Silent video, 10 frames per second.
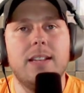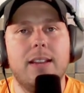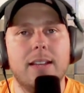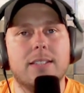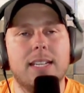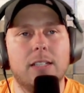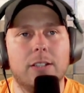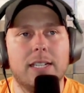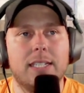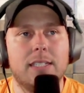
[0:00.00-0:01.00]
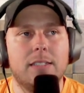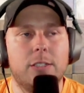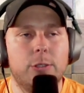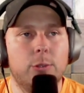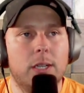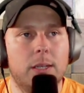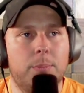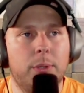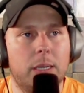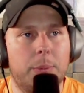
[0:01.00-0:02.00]
Tennessee looking to
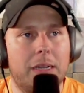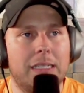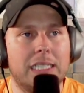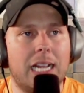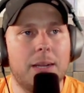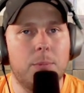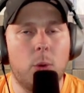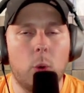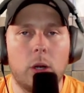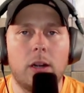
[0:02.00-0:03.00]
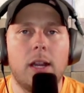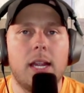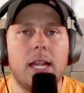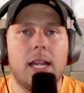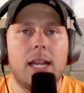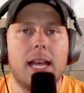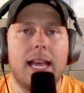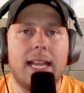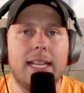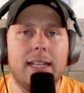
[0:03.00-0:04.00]
put up a lot more
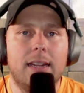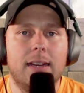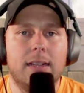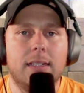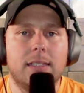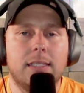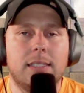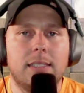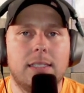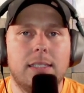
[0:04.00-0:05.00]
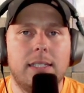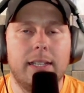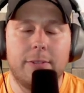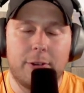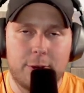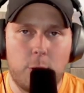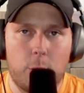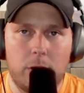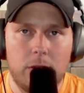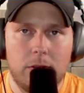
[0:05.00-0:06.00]
and in the first
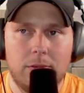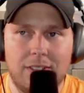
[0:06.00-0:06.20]
quarter.